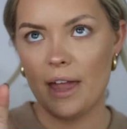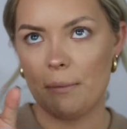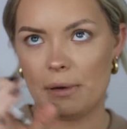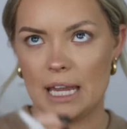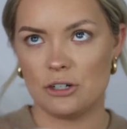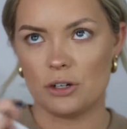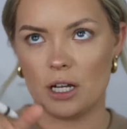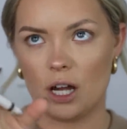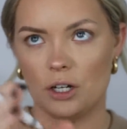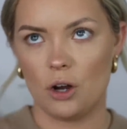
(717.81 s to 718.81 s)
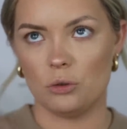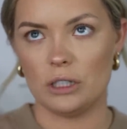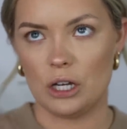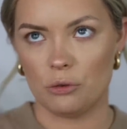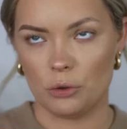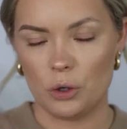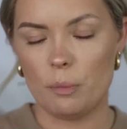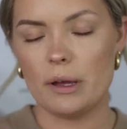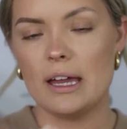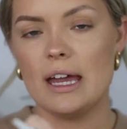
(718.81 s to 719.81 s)
a Patreon only
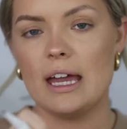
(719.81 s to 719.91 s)
group